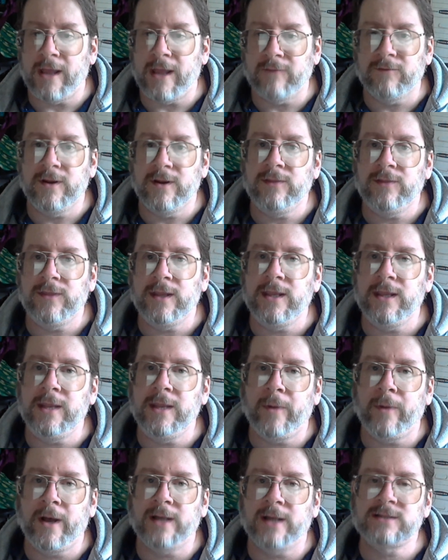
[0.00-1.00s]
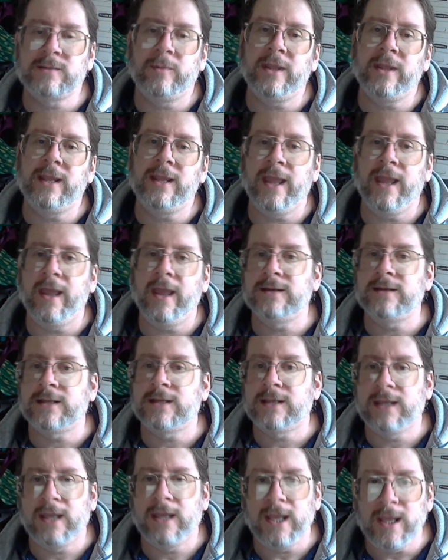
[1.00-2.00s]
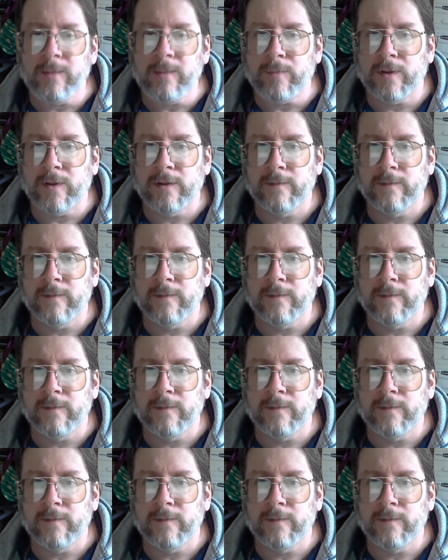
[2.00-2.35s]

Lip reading: everything he possibly can to keep